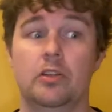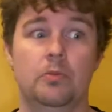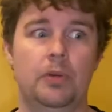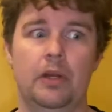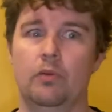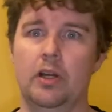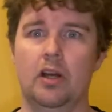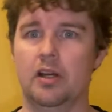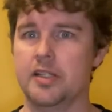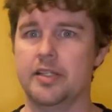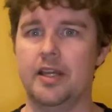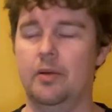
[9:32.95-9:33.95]
But
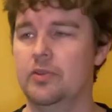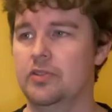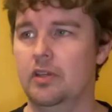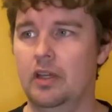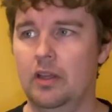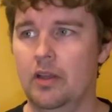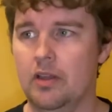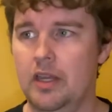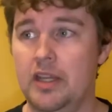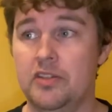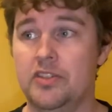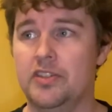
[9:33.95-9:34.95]
regardless, that was an
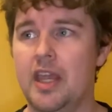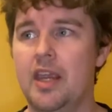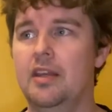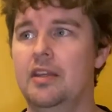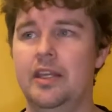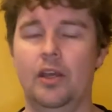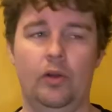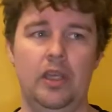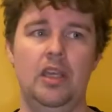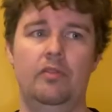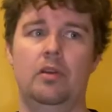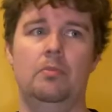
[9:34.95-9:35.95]
insane deal,
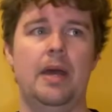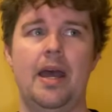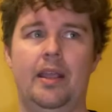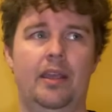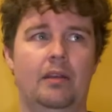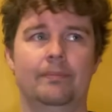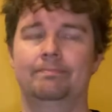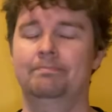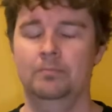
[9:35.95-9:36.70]
even back in